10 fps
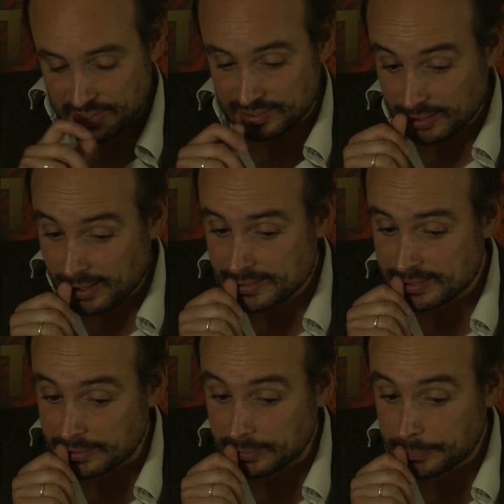to start
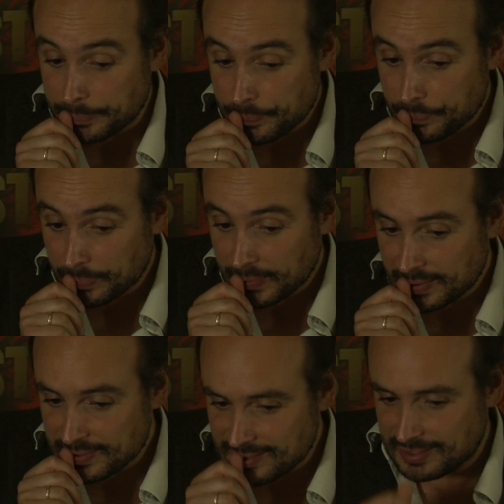it,
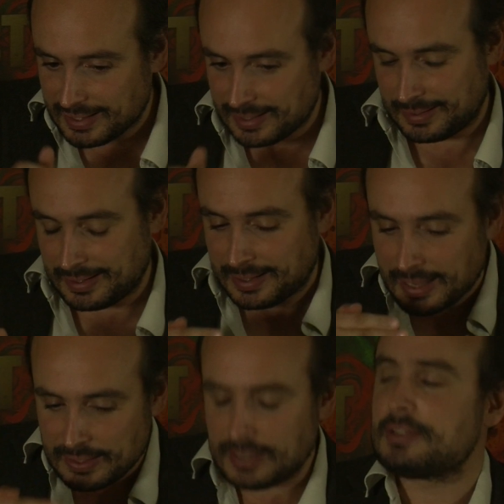just to
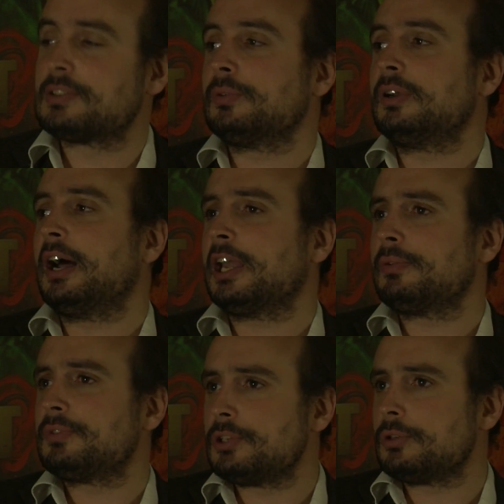get into it. I kind
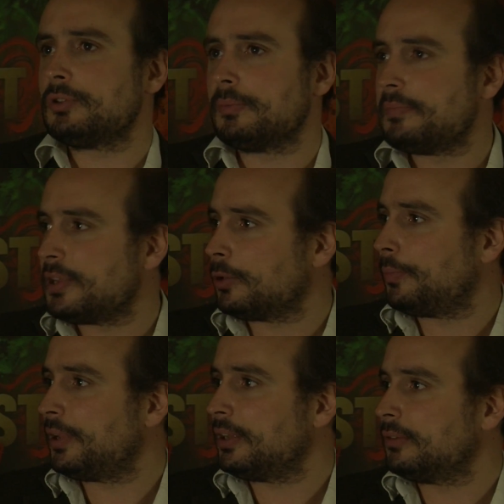of knew the middle
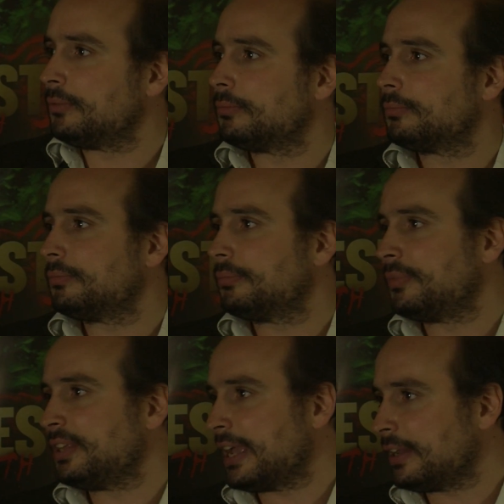bit,
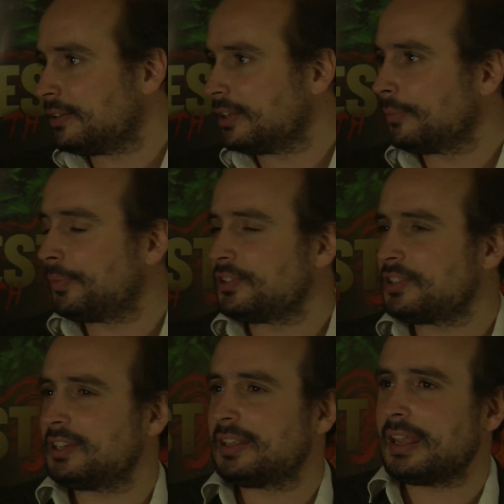the ending, but
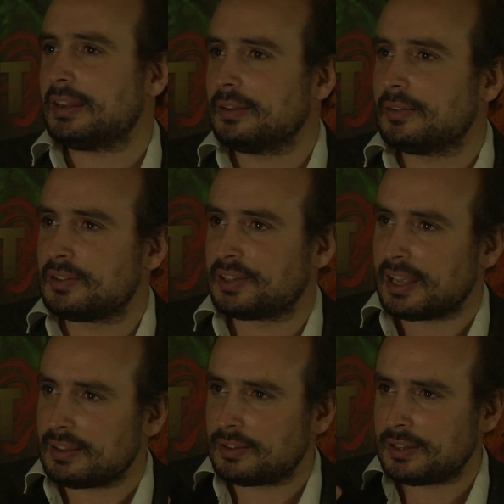just to get
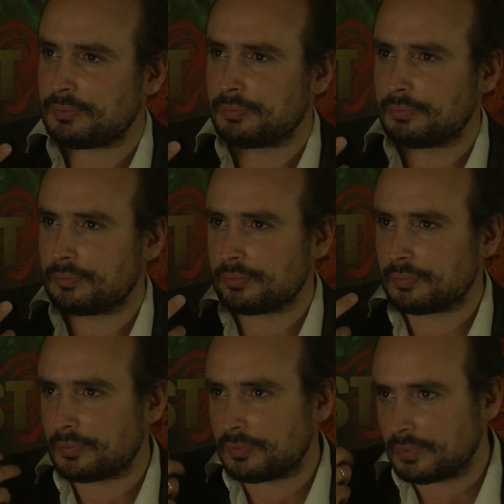the
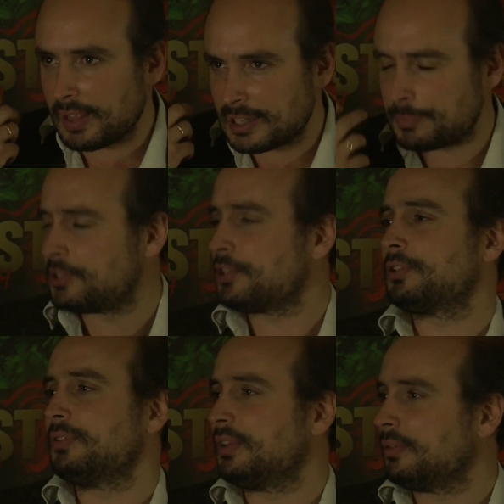
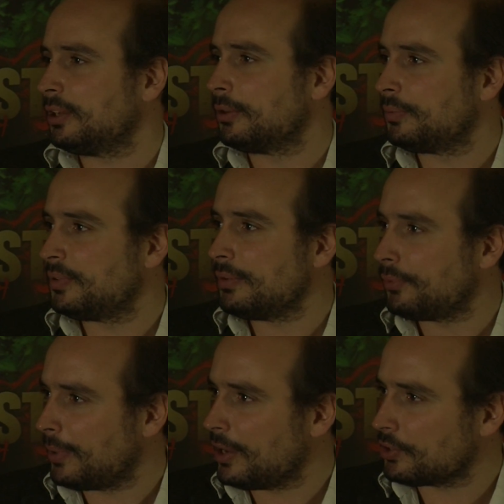exposition, the
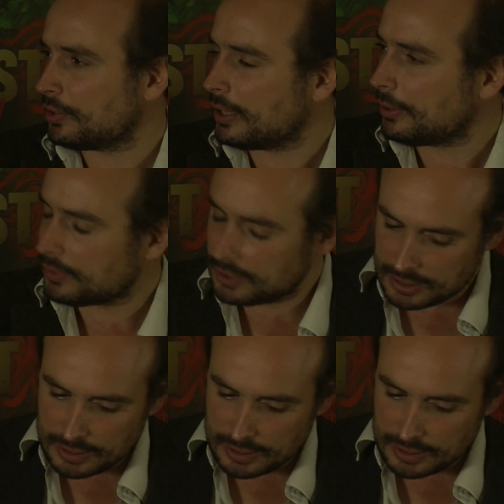information out,